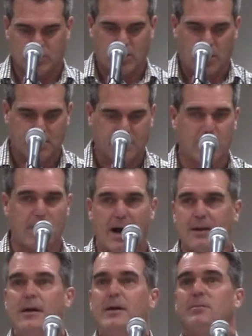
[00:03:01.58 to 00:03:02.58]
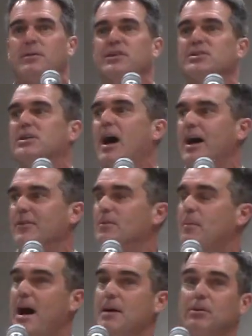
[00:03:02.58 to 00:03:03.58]
talking about. But this God of
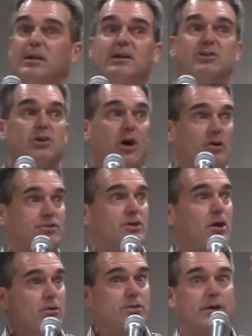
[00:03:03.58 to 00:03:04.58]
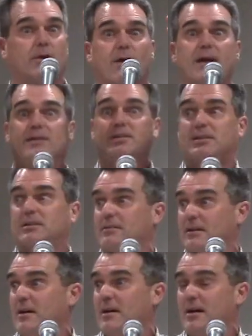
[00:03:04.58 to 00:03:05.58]
the Bible is also the greatest
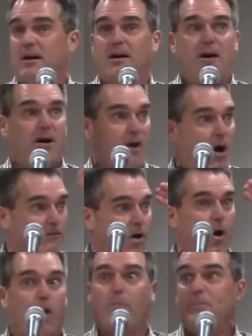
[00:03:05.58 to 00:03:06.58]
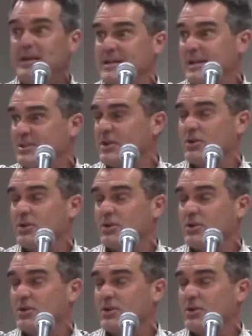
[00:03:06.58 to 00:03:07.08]
of all beings.